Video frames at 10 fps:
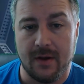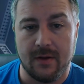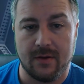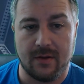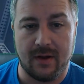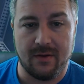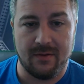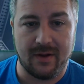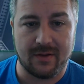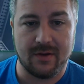
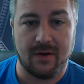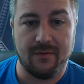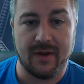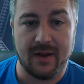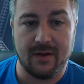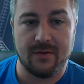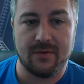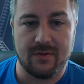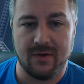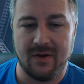It's got the
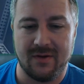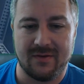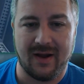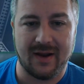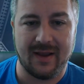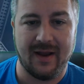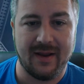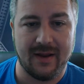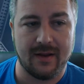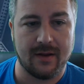attack
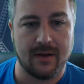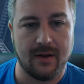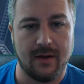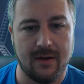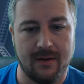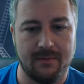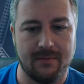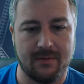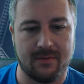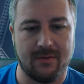heading
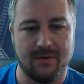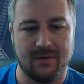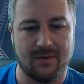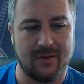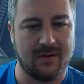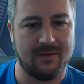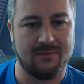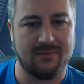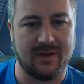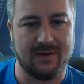as well as,
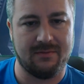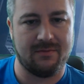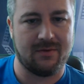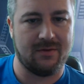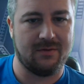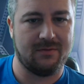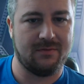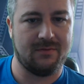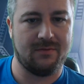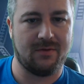yeah, so
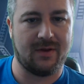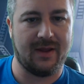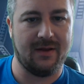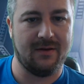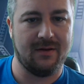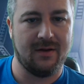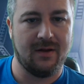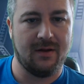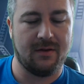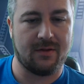just here,
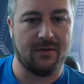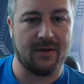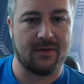So it's